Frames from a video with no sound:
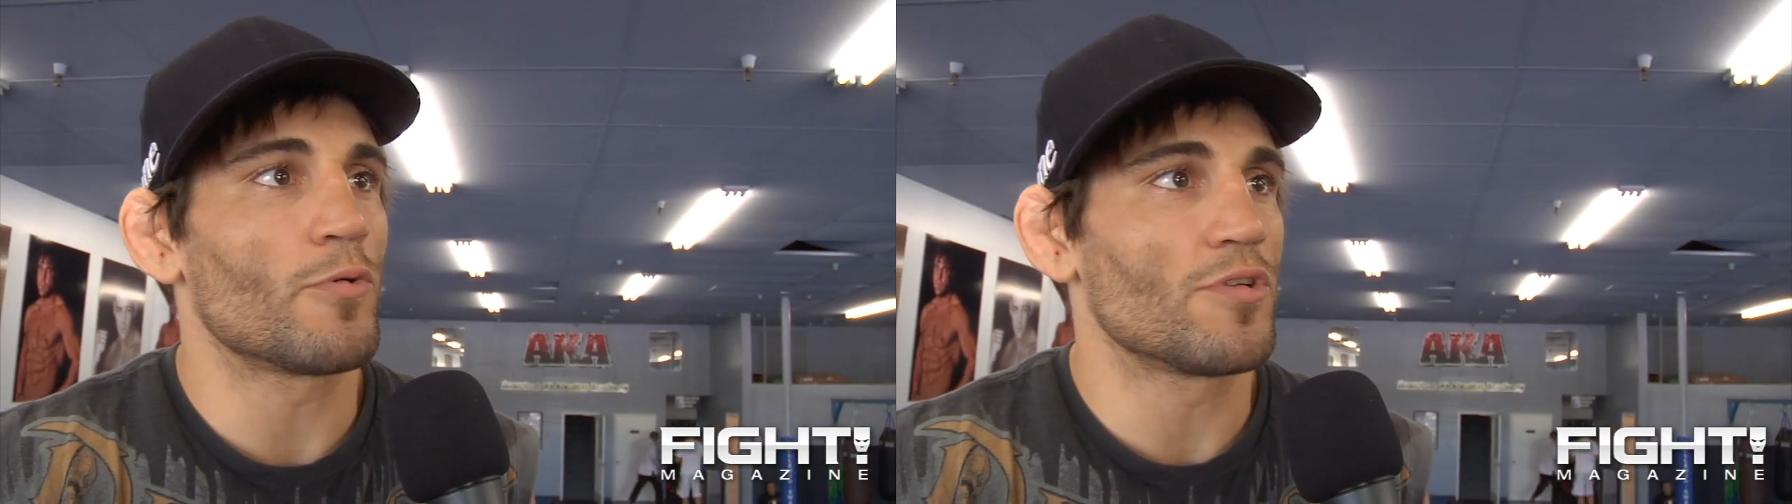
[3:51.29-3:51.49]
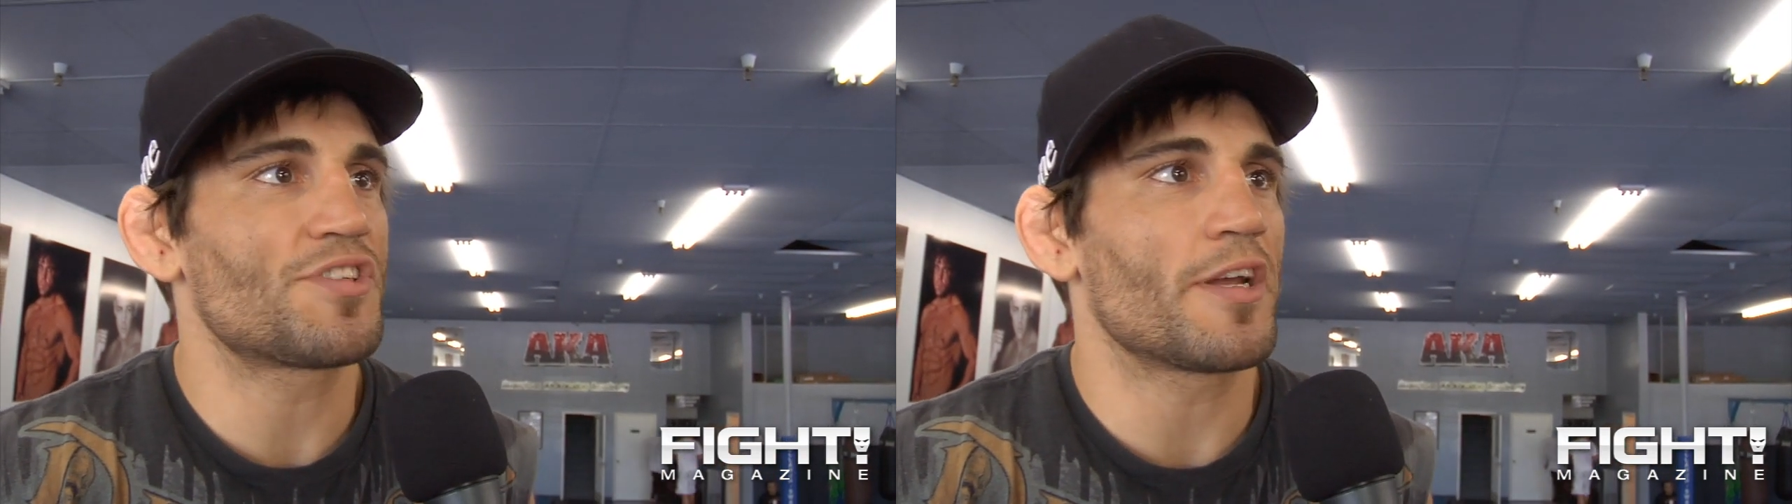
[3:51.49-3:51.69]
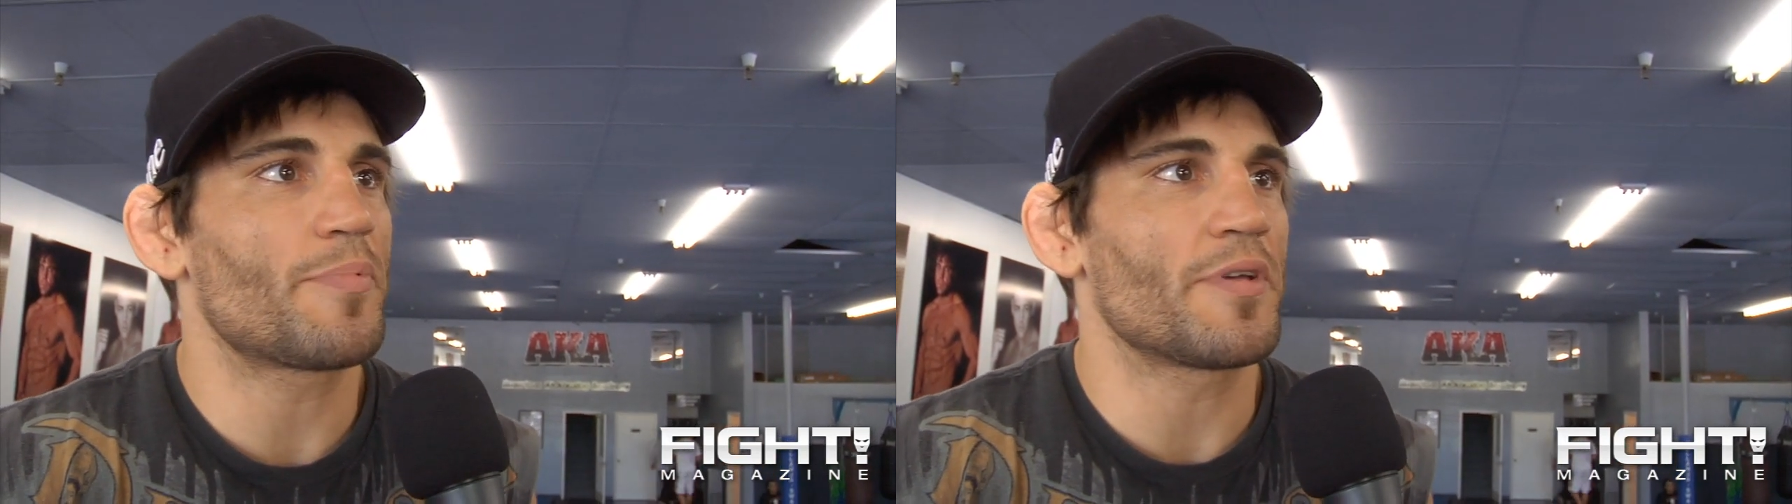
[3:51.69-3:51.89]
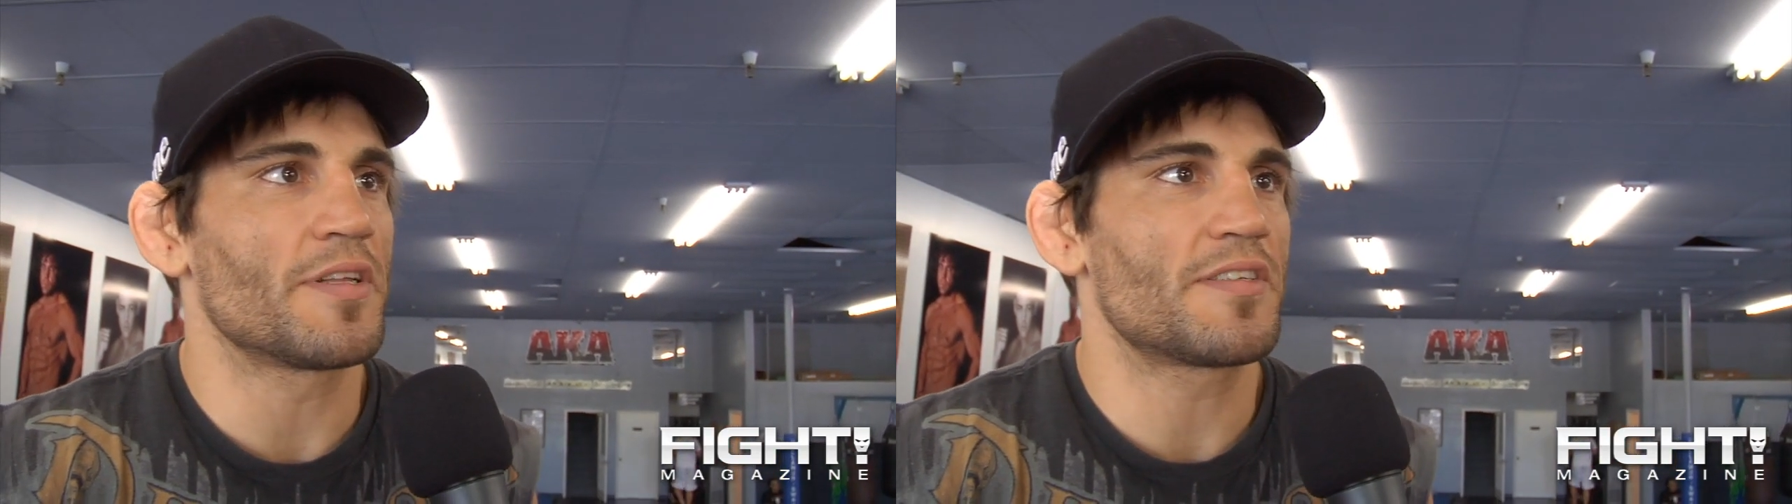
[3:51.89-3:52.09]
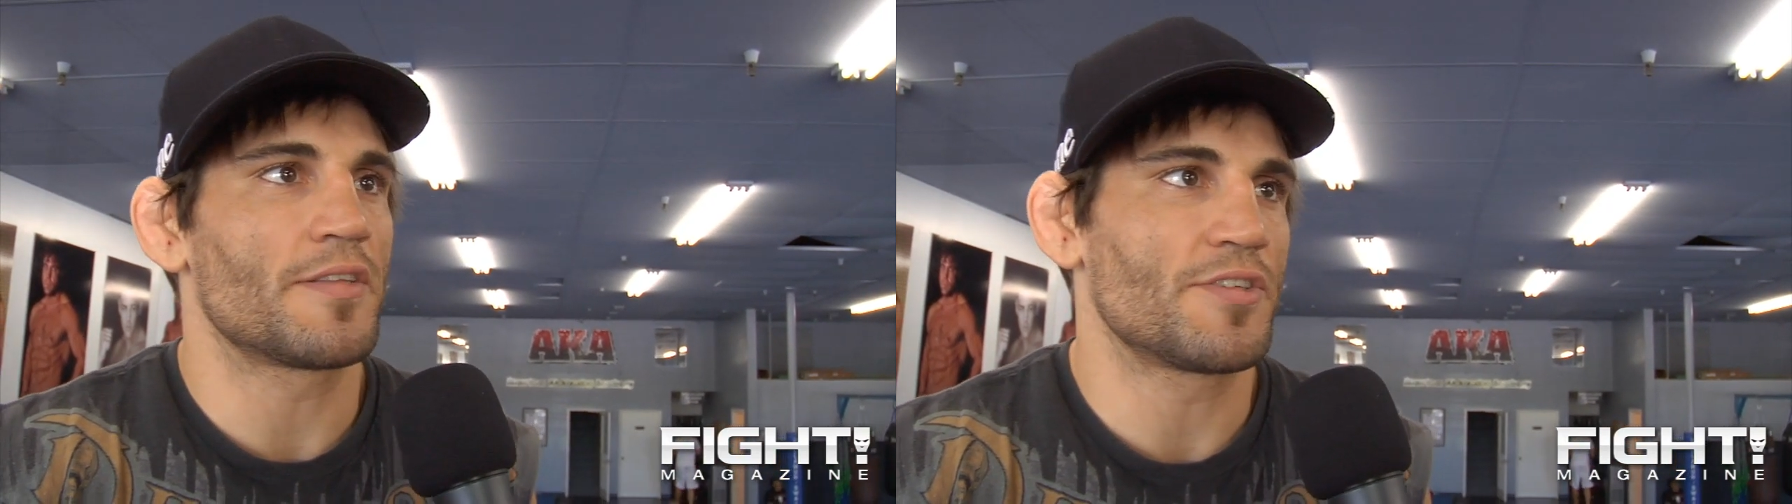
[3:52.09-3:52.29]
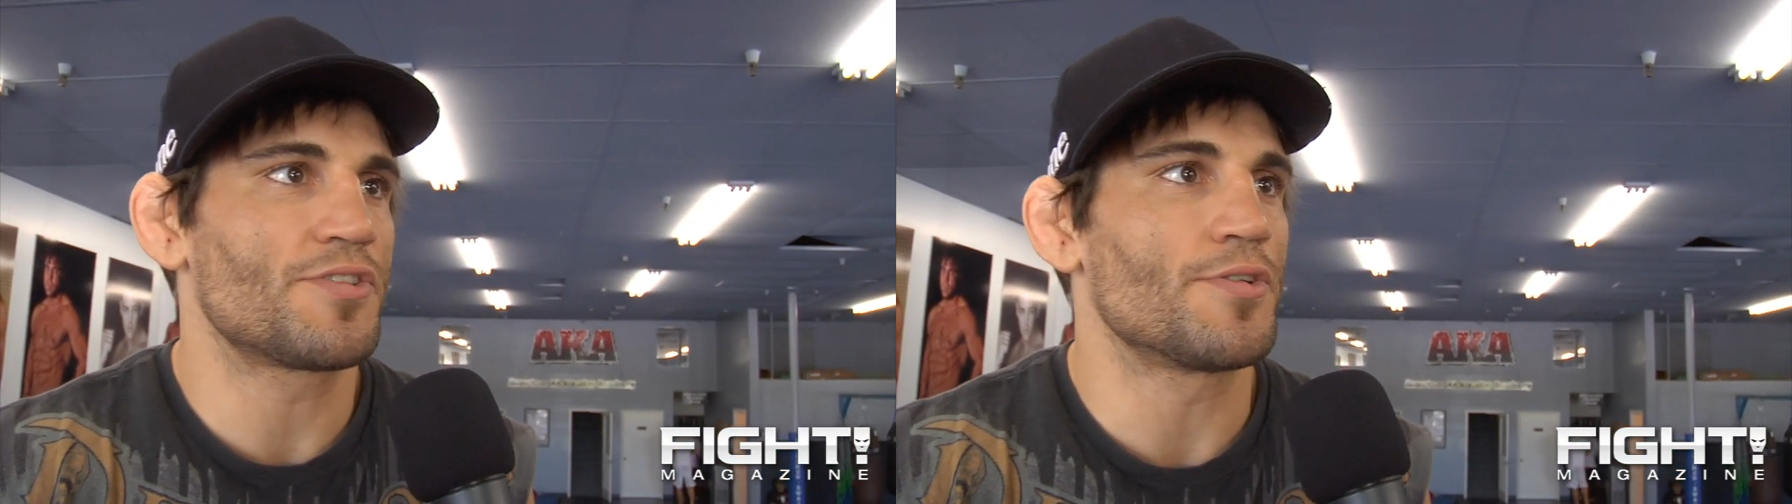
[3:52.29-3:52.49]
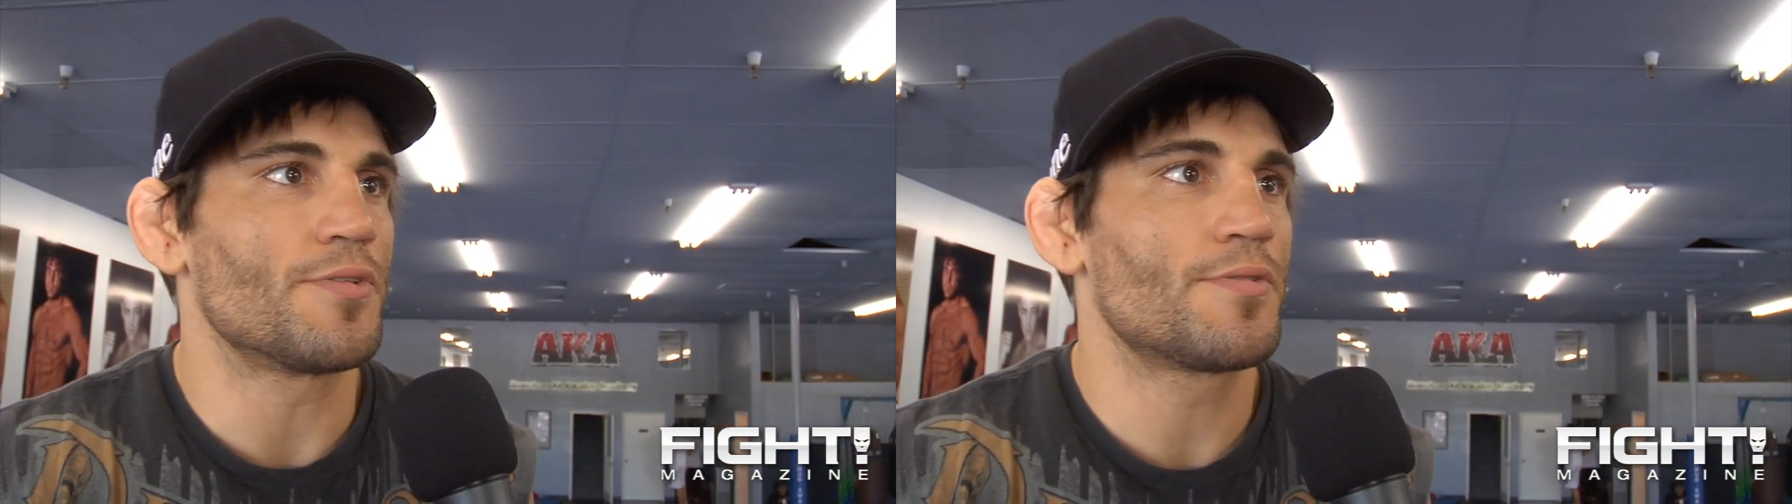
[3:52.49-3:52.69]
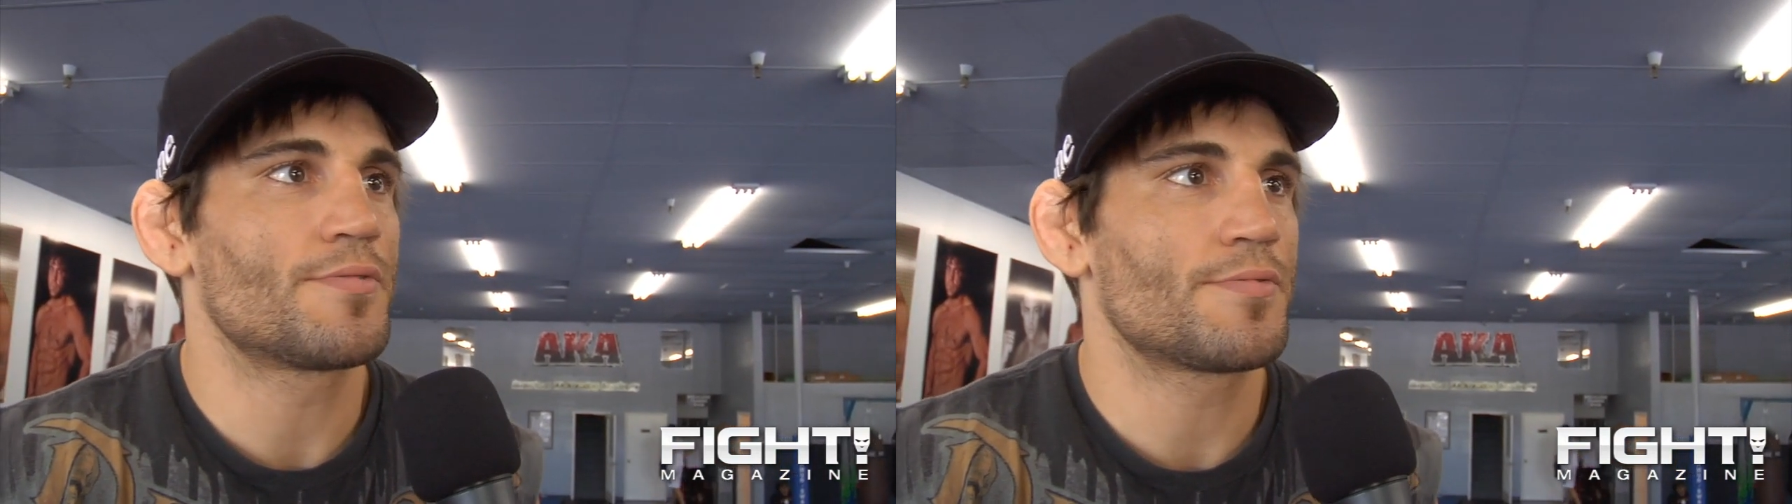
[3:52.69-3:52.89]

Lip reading: world champions than two.